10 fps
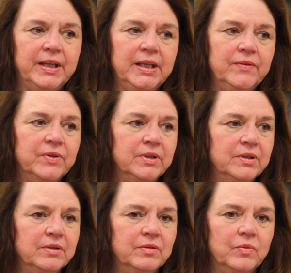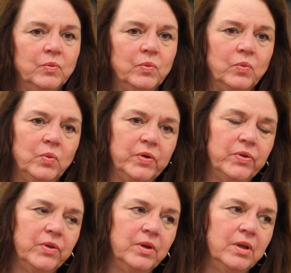Even with
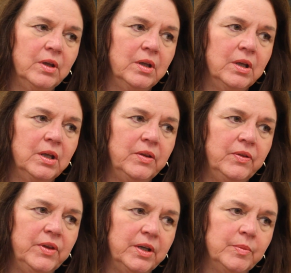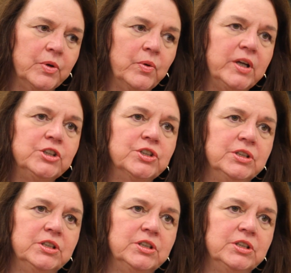the immigration